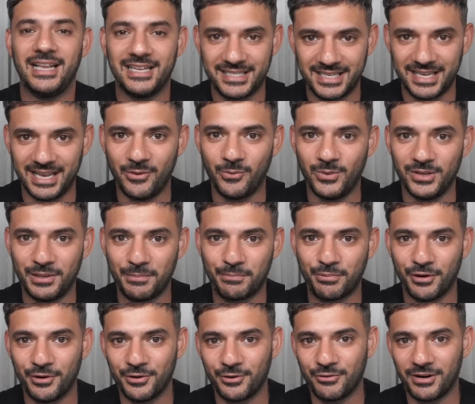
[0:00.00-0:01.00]
get with the
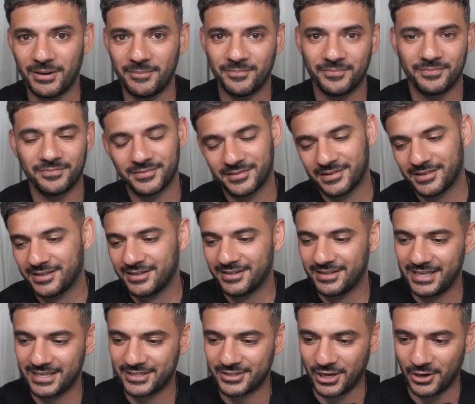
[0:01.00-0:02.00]
program.
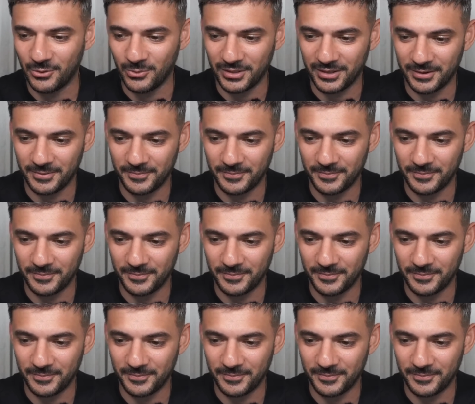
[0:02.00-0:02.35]
Let's go with it.